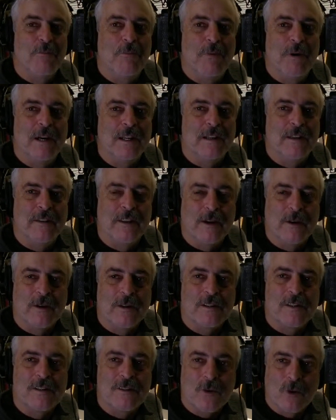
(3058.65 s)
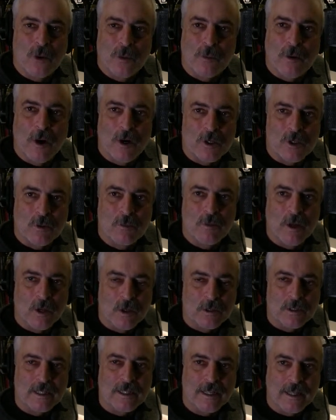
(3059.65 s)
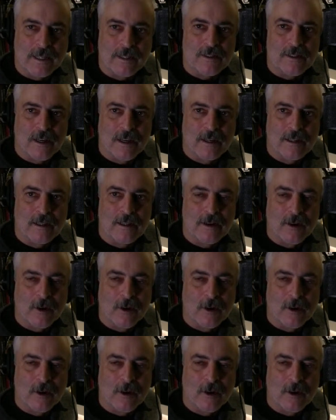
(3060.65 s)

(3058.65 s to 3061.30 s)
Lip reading: But there is a zone of partial melting inside